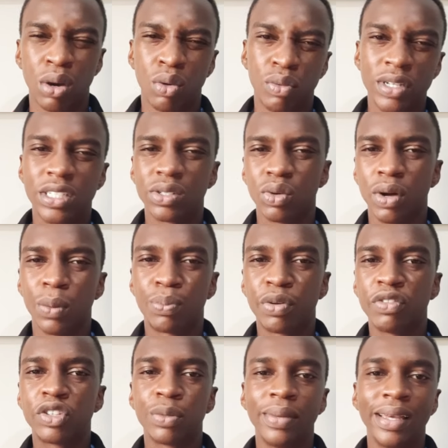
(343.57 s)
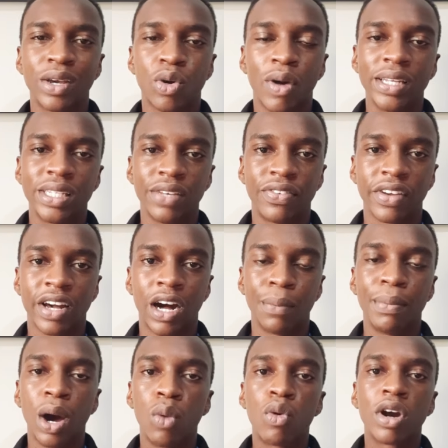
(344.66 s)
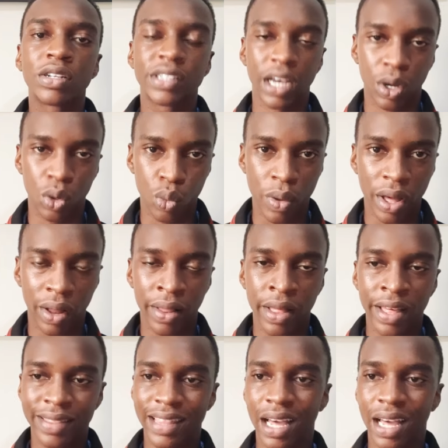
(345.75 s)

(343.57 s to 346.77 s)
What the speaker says: which, well, proved to be quite difficult but worked out well.